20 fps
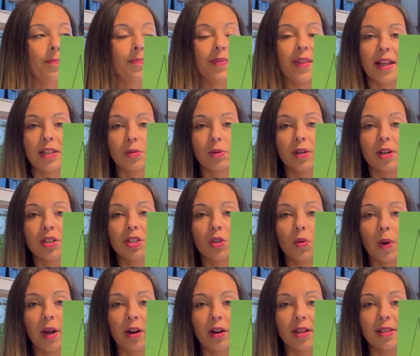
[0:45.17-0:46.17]
That's what a
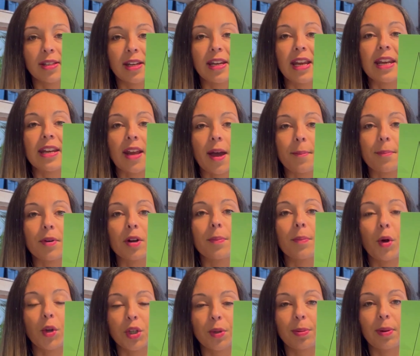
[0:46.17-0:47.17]
square is, any number
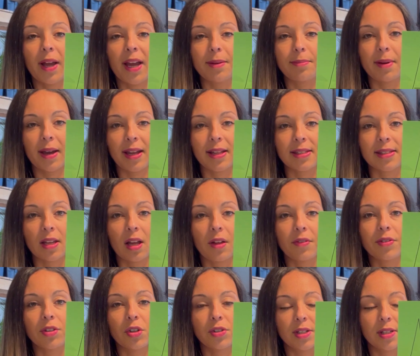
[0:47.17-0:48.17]
multiplied by
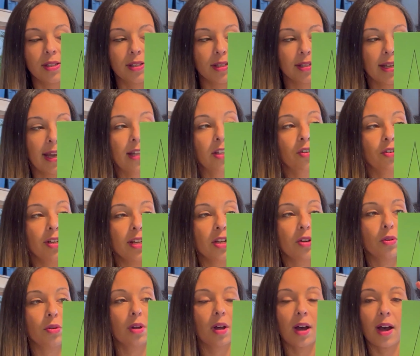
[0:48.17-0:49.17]
itself. So since the sides are
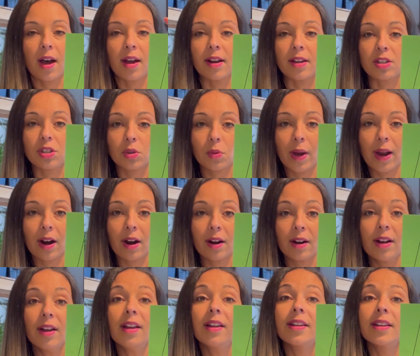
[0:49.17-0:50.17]
equal on a
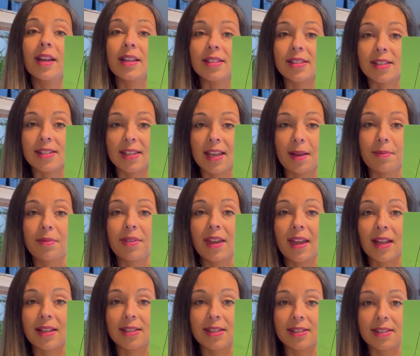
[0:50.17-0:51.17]
square, it's the same
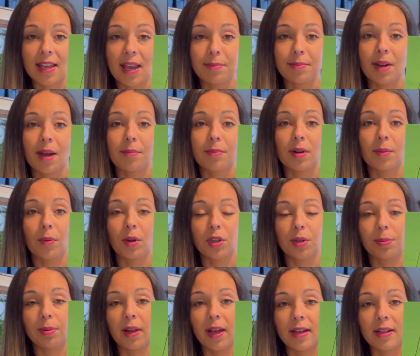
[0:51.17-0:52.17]
thing. It's the same number
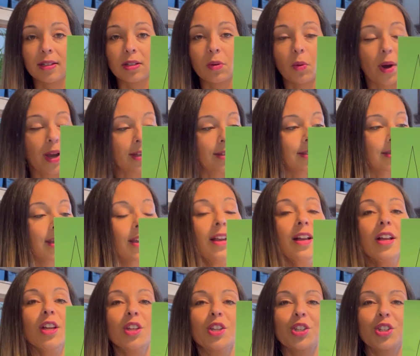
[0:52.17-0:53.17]
multiplied twice.
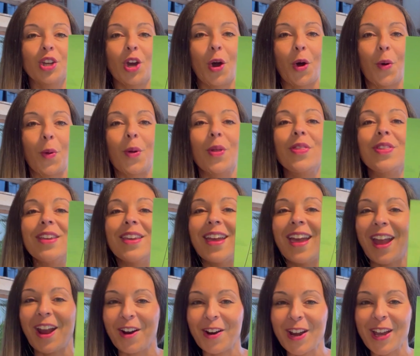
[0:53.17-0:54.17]
So the
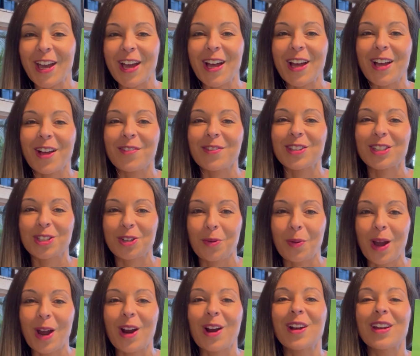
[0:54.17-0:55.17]
area of a
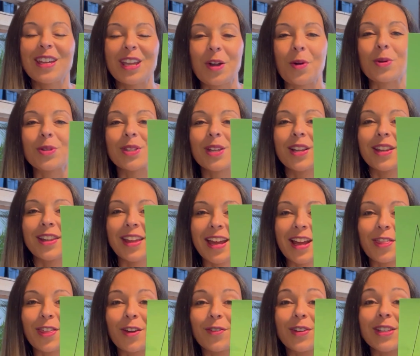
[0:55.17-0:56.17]
square equals the
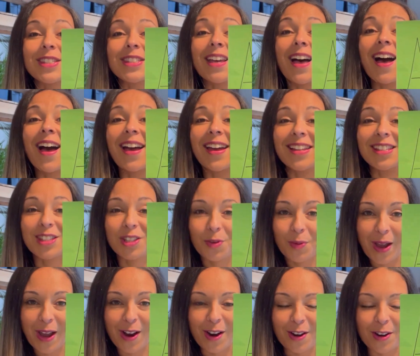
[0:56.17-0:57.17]
length of its side
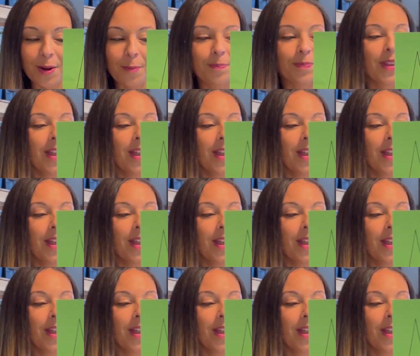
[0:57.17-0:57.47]
squared.